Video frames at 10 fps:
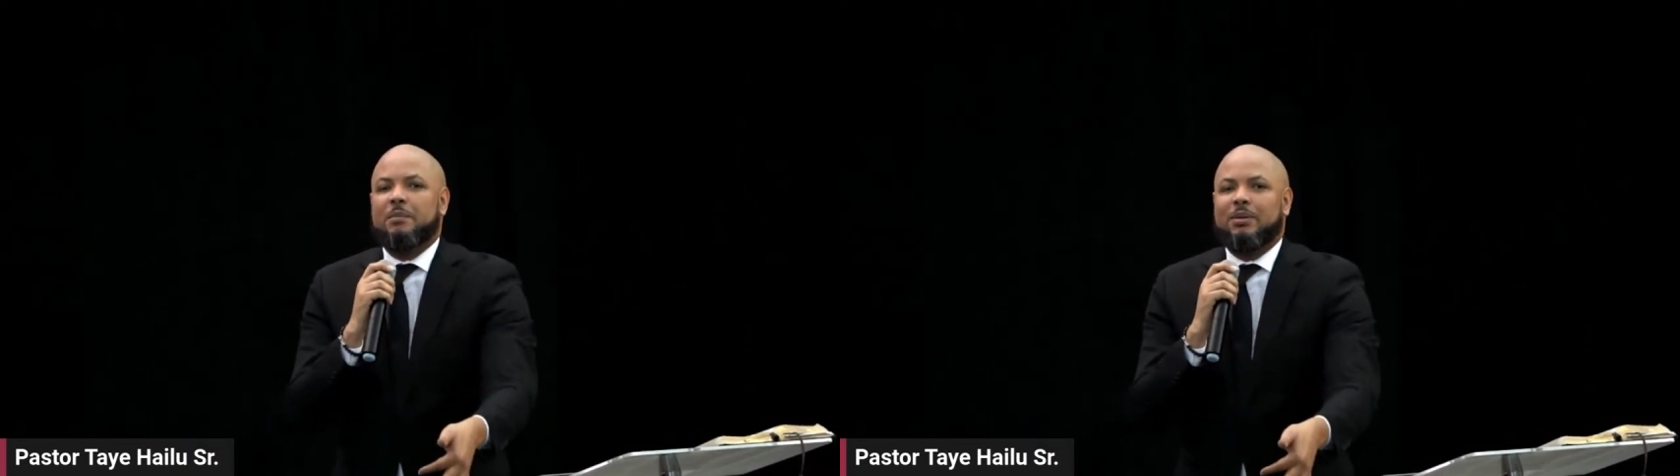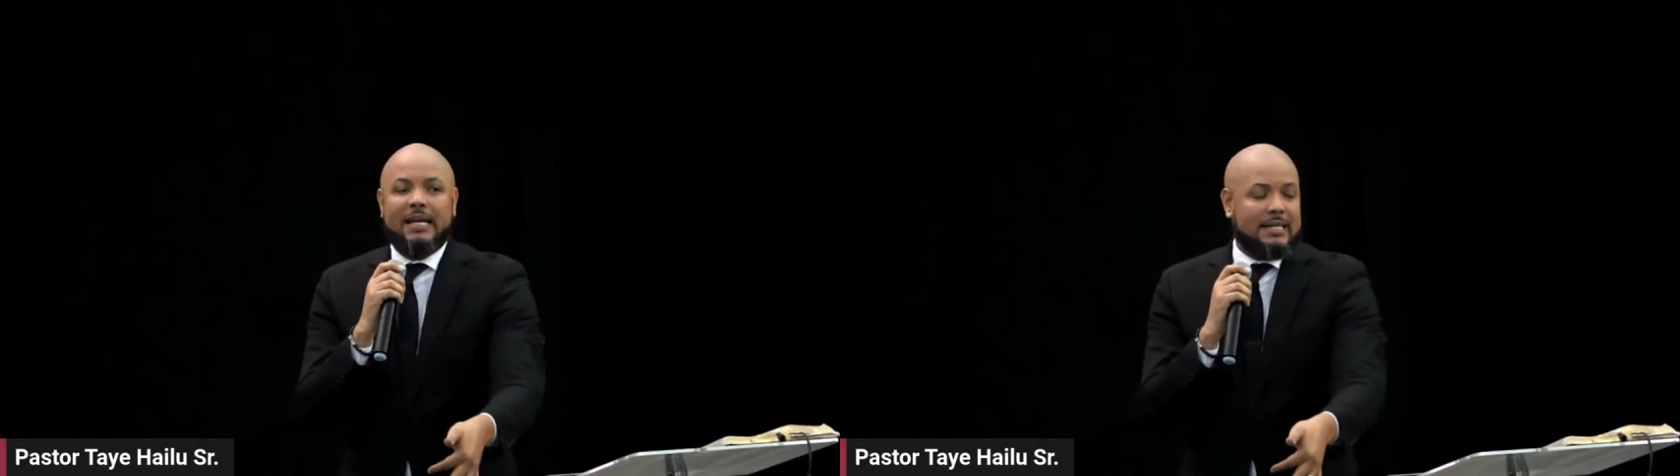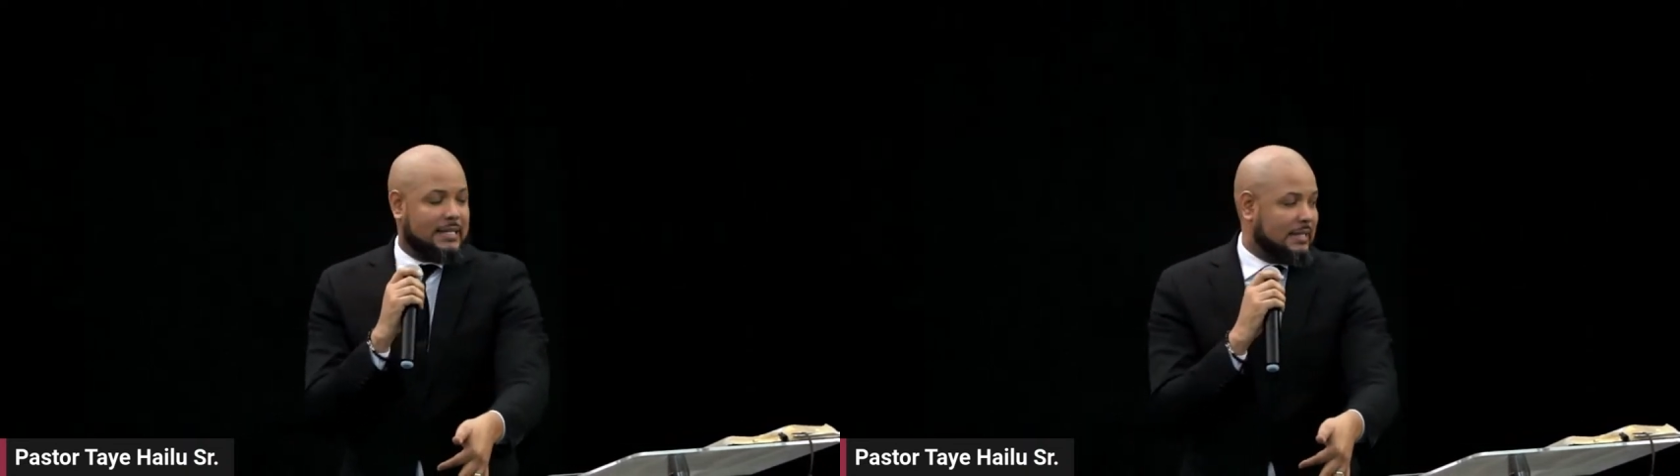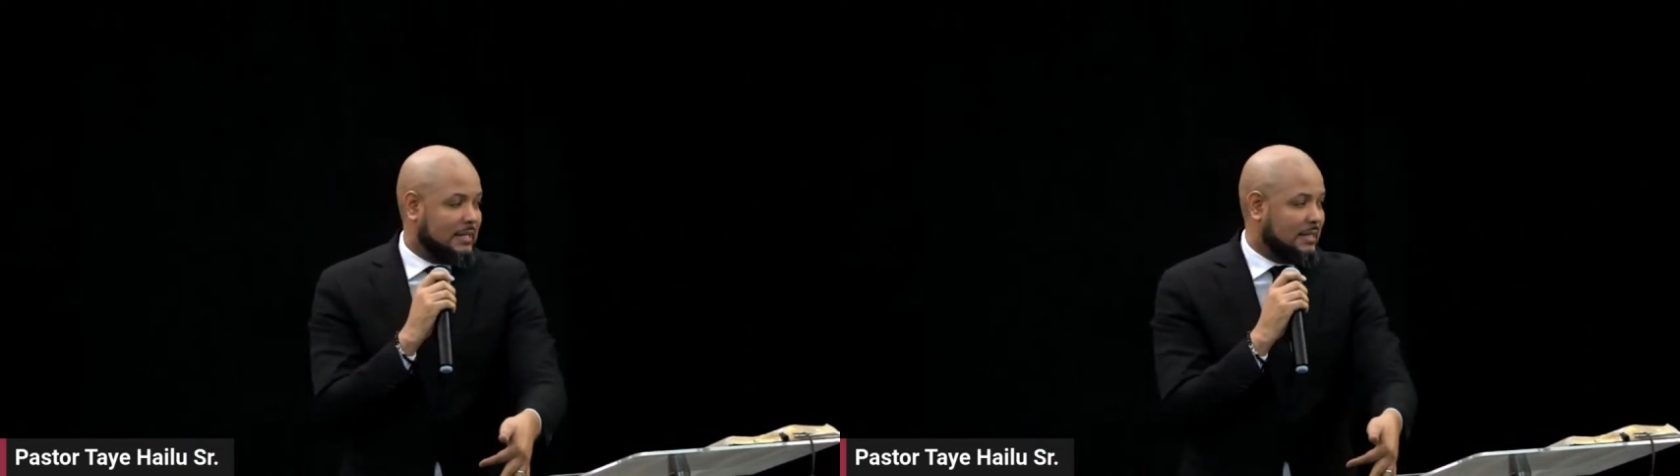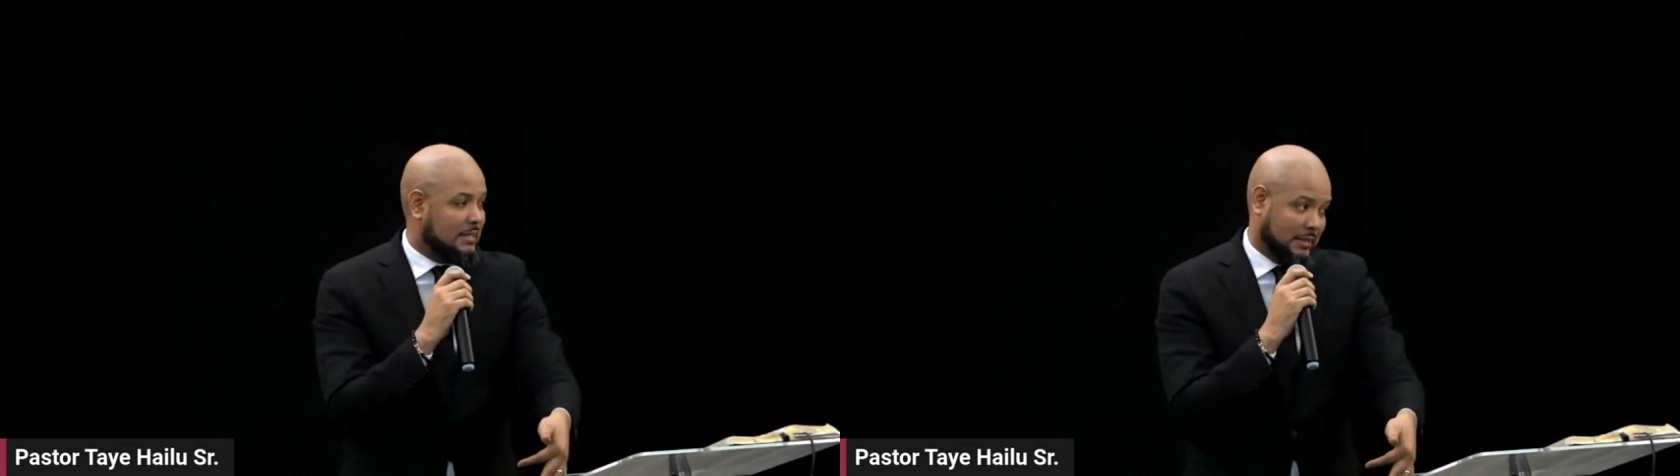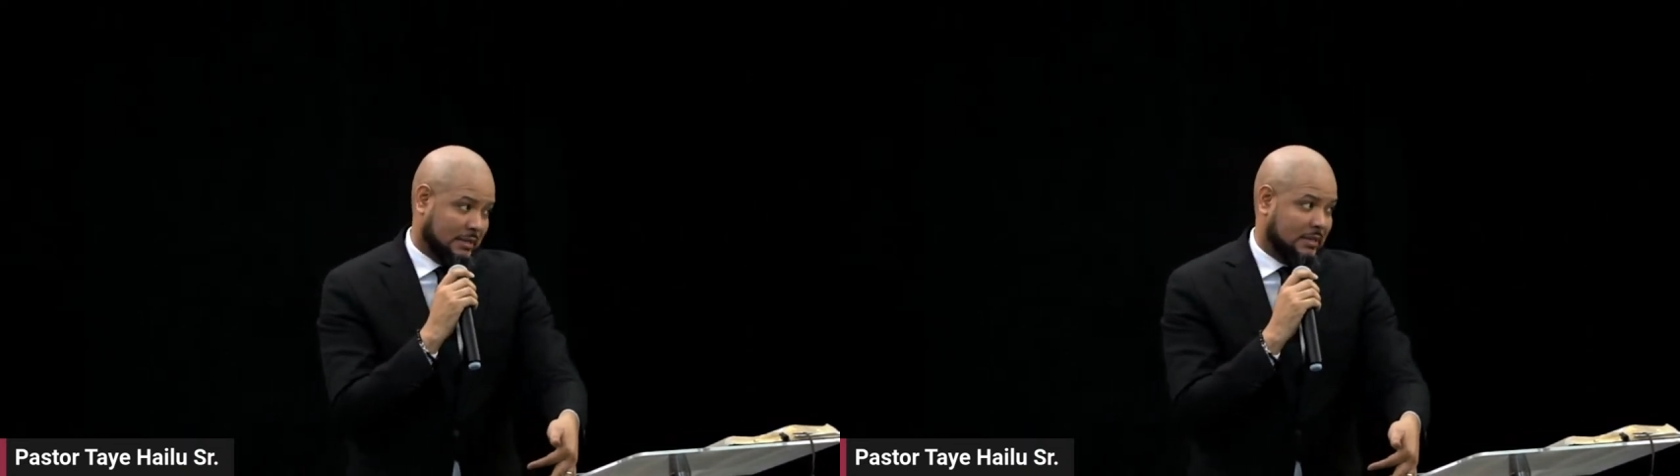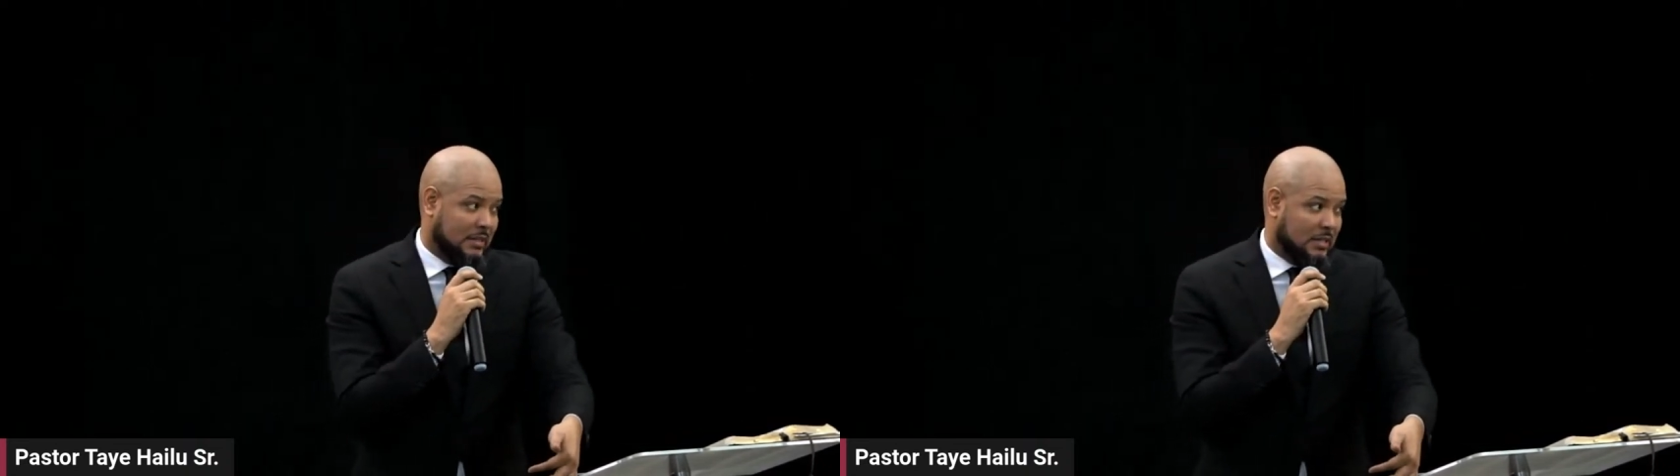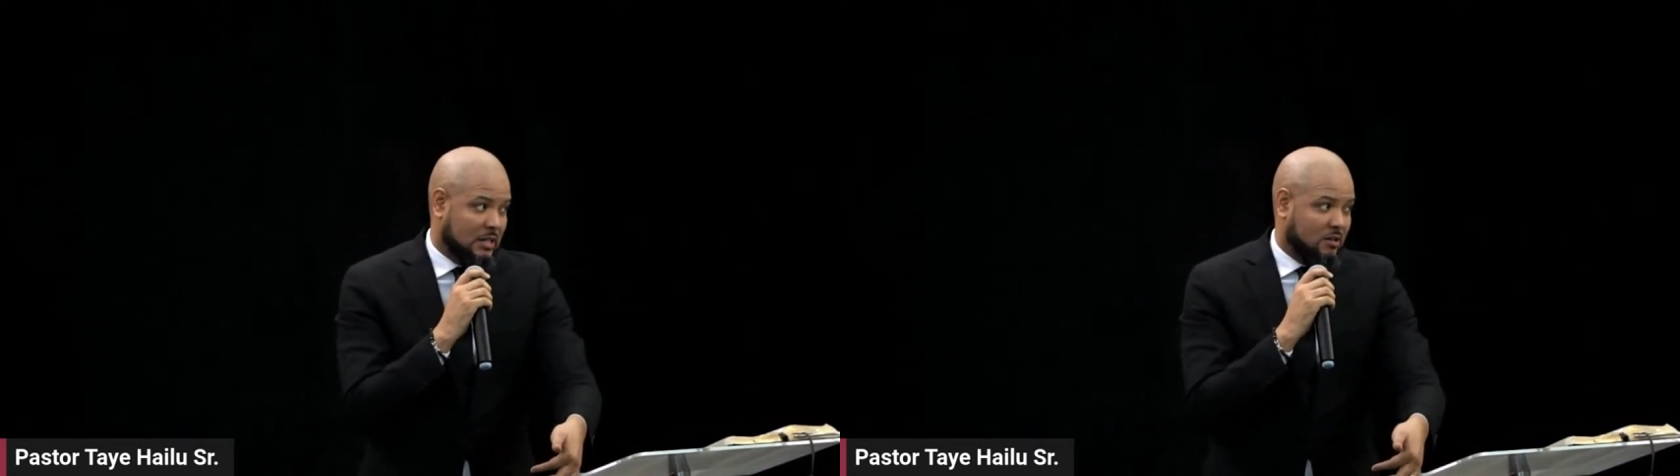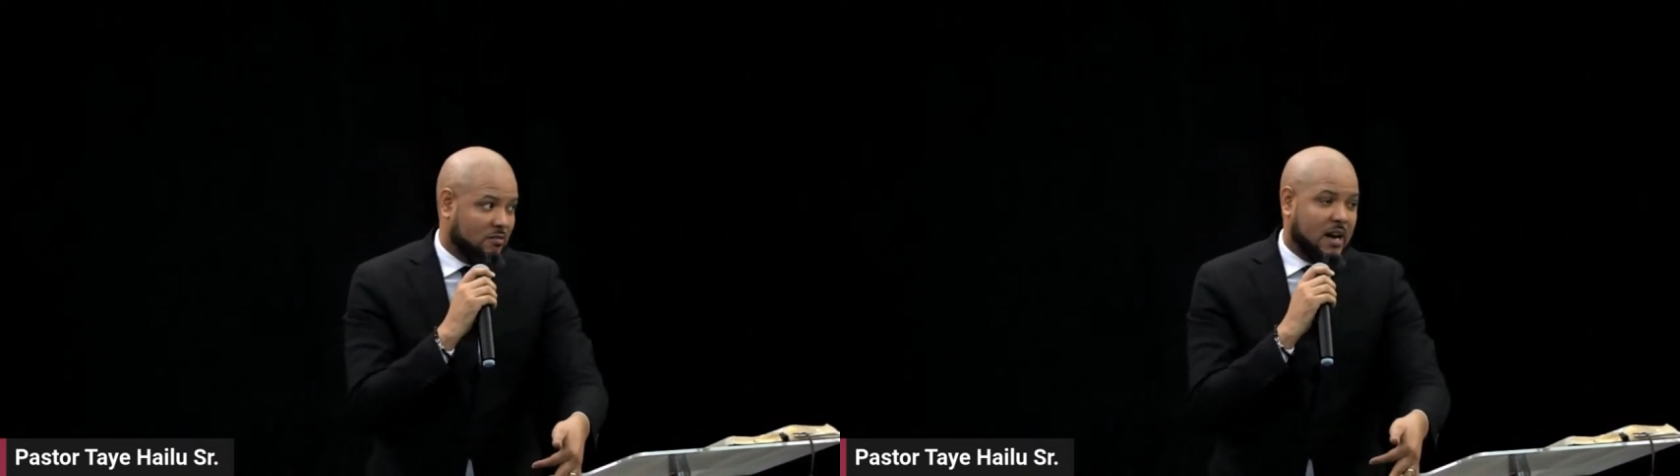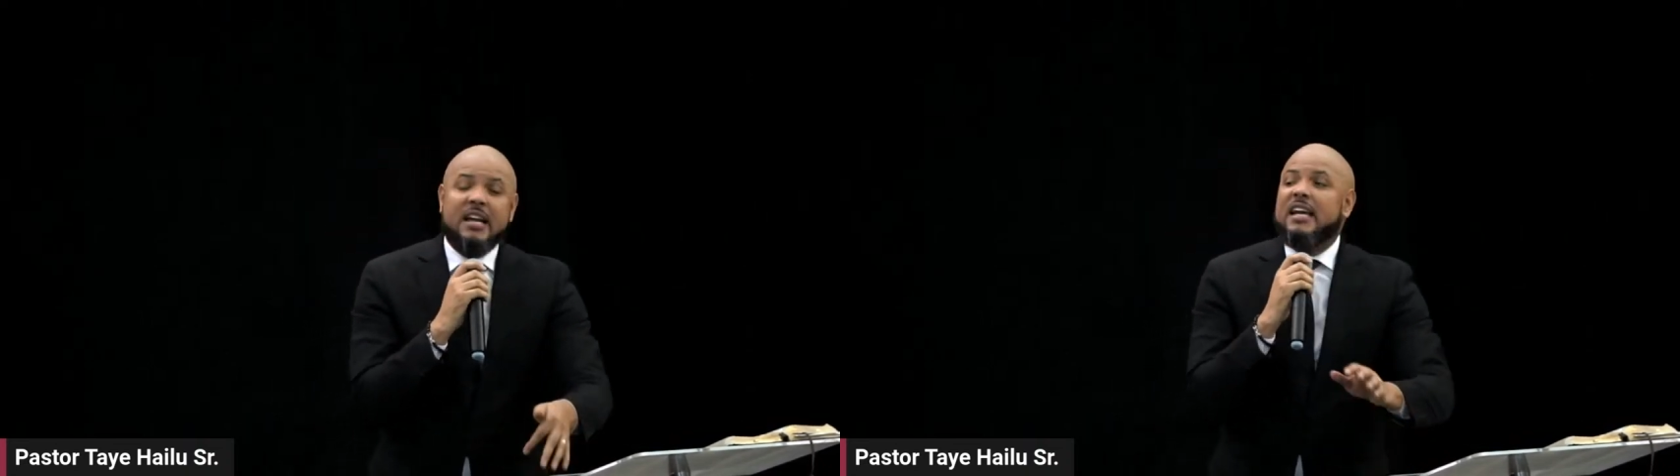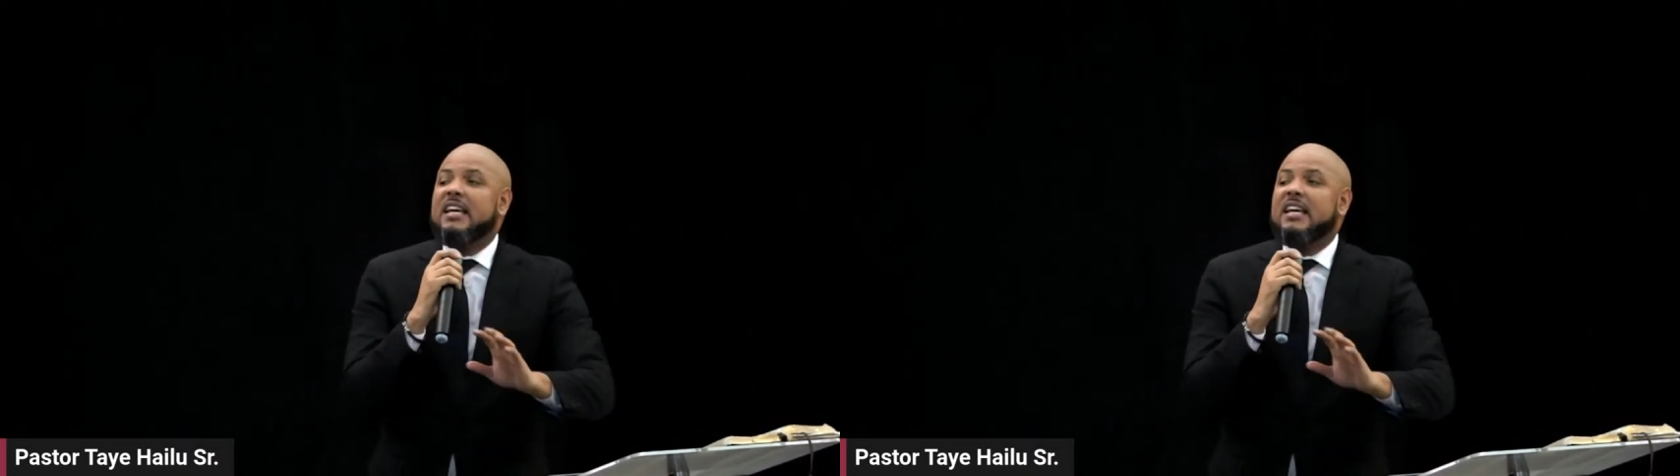plate right?